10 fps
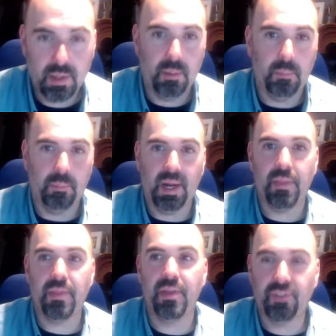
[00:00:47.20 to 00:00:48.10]
But
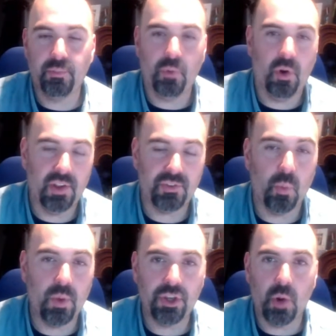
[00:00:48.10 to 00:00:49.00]
this is more or less a
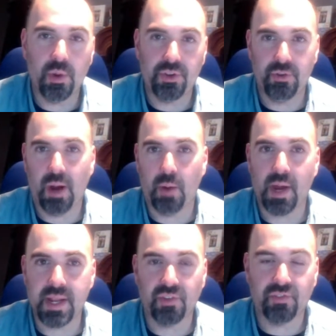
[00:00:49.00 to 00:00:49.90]
window into my
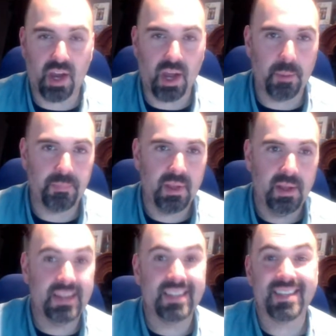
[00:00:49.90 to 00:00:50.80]
writing style,
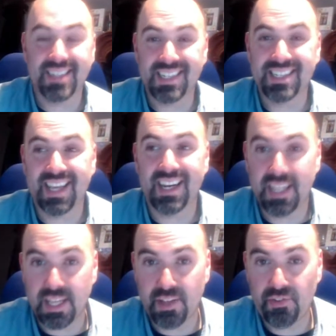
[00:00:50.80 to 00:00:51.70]
such that it
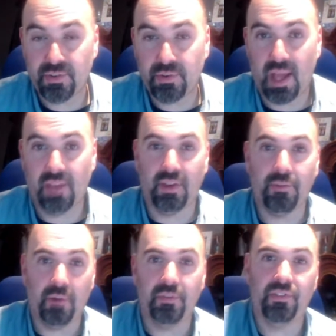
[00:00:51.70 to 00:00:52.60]
is, as I've
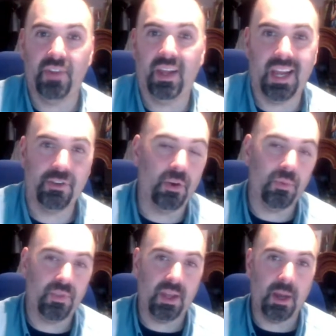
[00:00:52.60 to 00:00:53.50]
often said, I don't
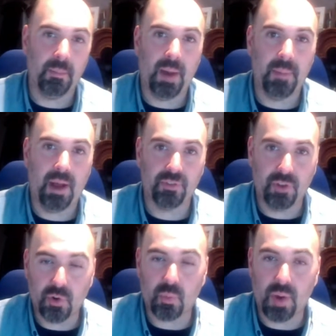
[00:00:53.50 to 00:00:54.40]
think I'm as
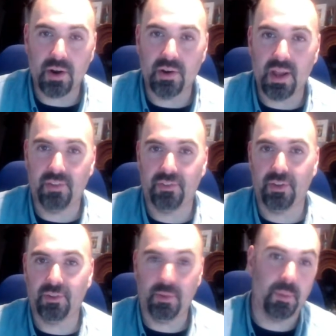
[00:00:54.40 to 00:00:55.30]
good a writer as
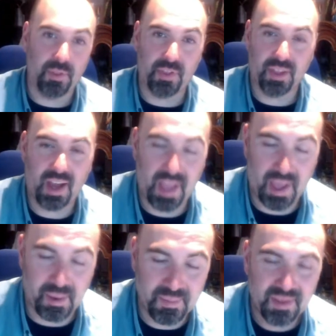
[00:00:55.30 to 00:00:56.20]
some people think I
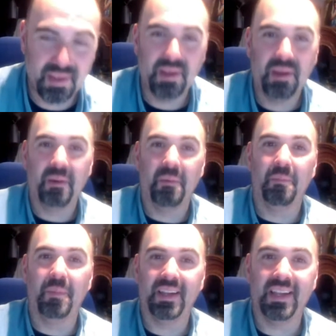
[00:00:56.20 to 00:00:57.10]
am,
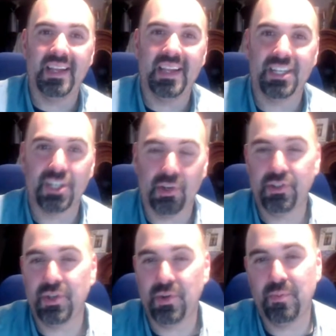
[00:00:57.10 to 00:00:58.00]
but it
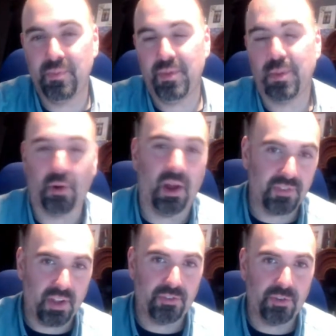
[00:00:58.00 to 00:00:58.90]
shows you the
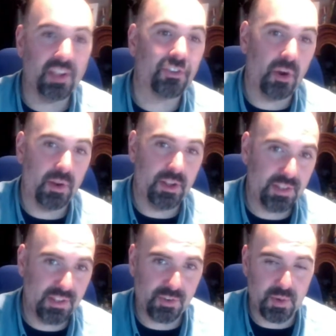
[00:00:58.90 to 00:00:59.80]
process. So let's go
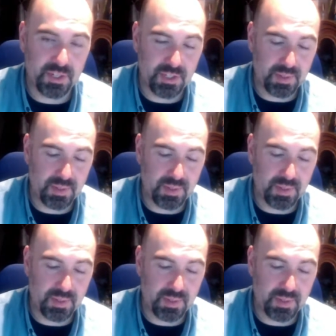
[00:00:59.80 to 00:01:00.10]
into it.